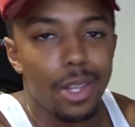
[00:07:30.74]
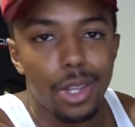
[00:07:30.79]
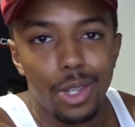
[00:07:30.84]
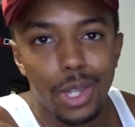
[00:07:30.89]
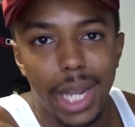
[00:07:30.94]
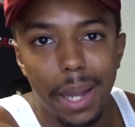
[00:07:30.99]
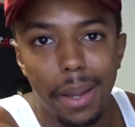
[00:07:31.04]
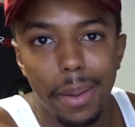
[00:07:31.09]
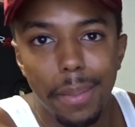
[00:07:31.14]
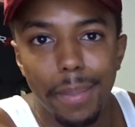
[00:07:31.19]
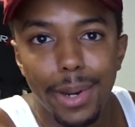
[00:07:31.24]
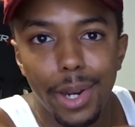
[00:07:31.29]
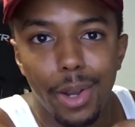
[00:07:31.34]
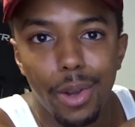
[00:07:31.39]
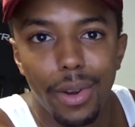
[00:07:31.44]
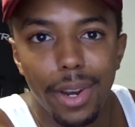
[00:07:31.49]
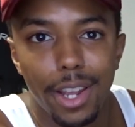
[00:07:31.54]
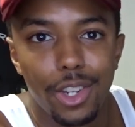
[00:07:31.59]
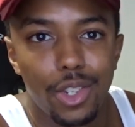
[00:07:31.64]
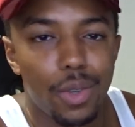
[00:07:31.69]
So comment
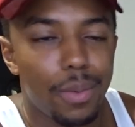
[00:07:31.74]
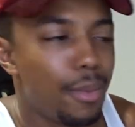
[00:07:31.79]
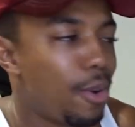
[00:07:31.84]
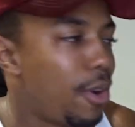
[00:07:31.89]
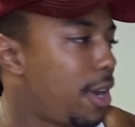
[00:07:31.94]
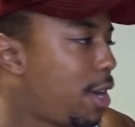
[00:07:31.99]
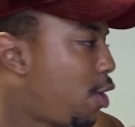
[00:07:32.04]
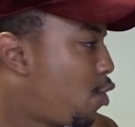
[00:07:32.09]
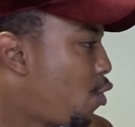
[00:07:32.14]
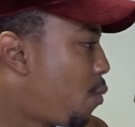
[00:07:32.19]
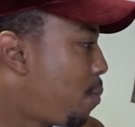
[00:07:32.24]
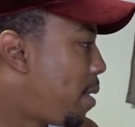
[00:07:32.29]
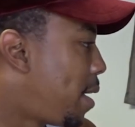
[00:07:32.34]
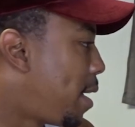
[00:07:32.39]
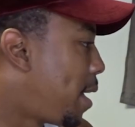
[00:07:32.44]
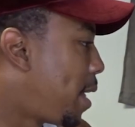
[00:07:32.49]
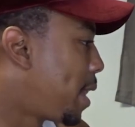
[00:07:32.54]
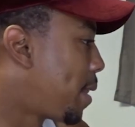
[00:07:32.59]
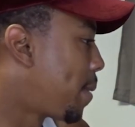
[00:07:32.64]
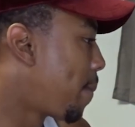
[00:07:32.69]
below, let your boy know,
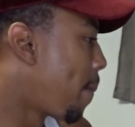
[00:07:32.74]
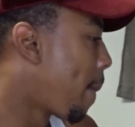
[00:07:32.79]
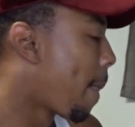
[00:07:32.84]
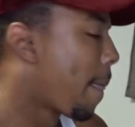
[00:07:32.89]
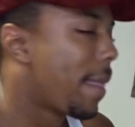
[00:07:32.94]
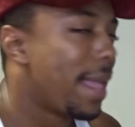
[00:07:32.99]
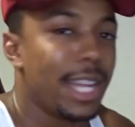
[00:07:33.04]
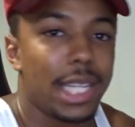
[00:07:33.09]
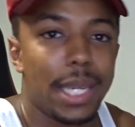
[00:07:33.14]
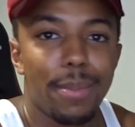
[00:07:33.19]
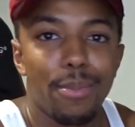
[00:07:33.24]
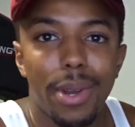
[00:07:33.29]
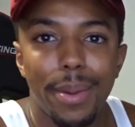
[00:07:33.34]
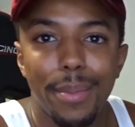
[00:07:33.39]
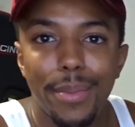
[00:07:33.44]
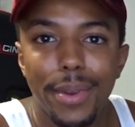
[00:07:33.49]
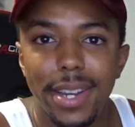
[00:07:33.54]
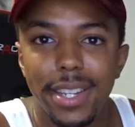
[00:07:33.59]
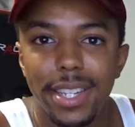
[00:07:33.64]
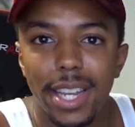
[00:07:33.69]
man. It's your boy
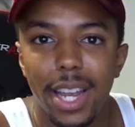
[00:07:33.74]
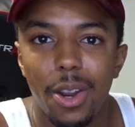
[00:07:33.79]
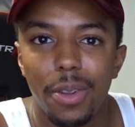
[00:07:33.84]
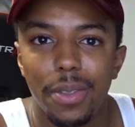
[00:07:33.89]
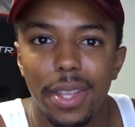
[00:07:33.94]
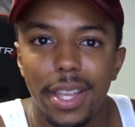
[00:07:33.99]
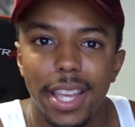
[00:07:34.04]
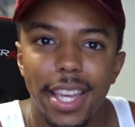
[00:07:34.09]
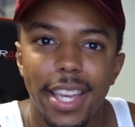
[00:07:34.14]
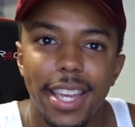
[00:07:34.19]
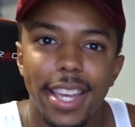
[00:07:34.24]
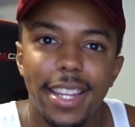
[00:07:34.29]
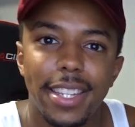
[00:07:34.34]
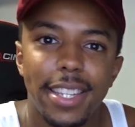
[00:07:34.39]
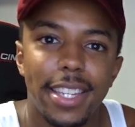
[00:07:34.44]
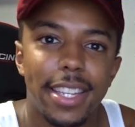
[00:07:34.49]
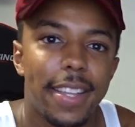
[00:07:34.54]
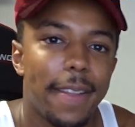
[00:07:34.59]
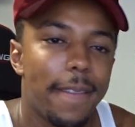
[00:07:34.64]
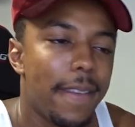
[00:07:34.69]
Breezy, everything
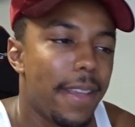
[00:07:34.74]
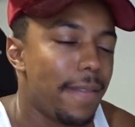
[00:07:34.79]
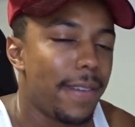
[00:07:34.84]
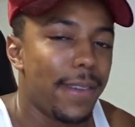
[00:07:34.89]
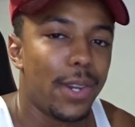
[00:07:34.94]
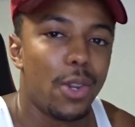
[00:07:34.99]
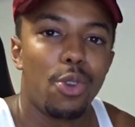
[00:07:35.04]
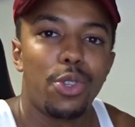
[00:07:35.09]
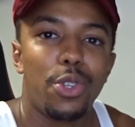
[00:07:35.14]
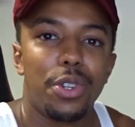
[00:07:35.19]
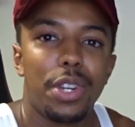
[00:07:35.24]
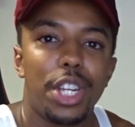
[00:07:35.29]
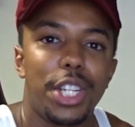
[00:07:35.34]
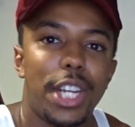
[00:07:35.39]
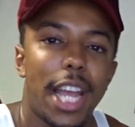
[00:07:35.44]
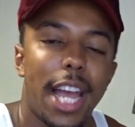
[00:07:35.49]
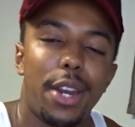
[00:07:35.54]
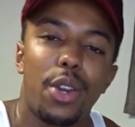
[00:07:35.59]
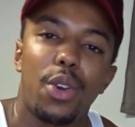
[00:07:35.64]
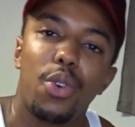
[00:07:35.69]
easy. If you're new to the
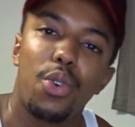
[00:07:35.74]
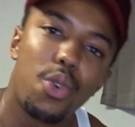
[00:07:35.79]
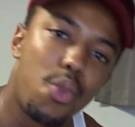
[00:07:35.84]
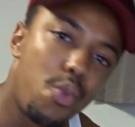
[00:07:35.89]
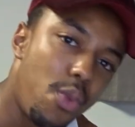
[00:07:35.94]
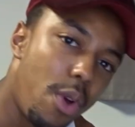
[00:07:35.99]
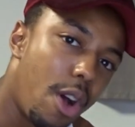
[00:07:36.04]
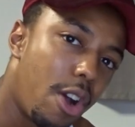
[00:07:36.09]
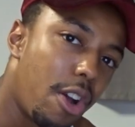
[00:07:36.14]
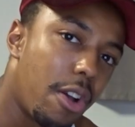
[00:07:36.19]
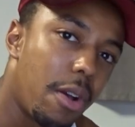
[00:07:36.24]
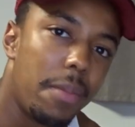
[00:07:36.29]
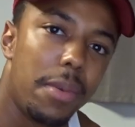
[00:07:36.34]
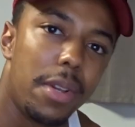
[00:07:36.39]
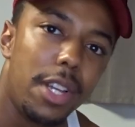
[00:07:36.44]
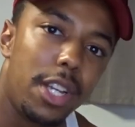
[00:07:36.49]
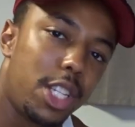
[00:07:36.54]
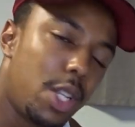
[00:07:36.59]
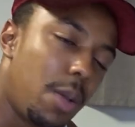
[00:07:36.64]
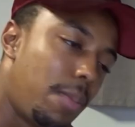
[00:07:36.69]
channel, welcome,
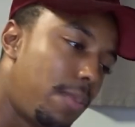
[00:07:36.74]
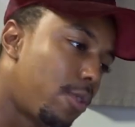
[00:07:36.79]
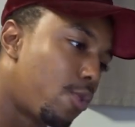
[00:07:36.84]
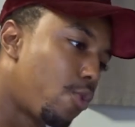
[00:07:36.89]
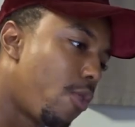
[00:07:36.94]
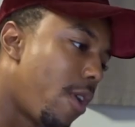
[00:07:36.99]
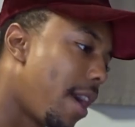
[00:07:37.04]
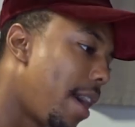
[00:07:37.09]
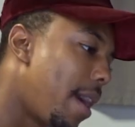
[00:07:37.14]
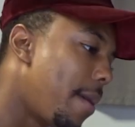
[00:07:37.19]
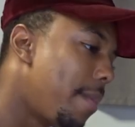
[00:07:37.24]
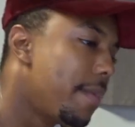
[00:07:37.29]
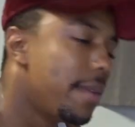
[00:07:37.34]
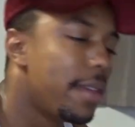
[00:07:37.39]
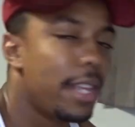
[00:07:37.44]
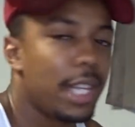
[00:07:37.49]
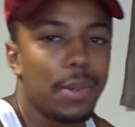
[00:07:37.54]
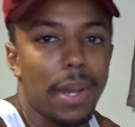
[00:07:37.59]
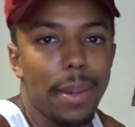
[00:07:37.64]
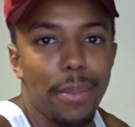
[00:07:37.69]
subscribe.
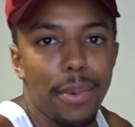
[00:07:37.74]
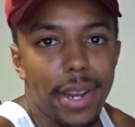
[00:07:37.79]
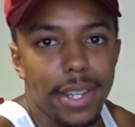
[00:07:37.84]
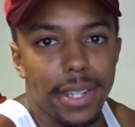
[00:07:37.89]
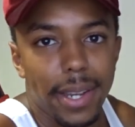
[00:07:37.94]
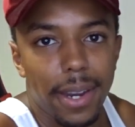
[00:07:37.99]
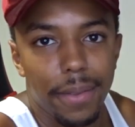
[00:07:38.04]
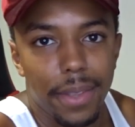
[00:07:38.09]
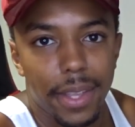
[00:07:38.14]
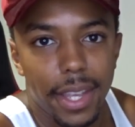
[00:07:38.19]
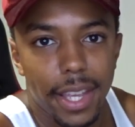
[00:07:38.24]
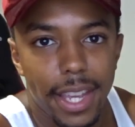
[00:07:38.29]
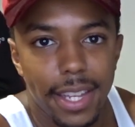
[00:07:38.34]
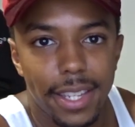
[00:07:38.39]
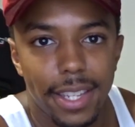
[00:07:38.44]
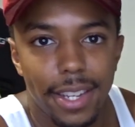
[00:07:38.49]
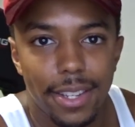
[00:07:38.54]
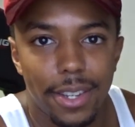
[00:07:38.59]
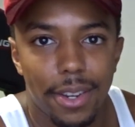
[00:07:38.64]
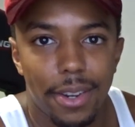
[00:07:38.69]
It's your Breezy, everything
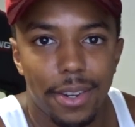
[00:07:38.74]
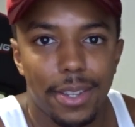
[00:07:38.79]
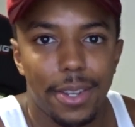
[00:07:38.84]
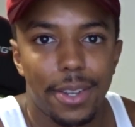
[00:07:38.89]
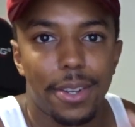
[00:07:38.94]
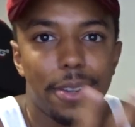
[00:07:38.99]
easy, sir.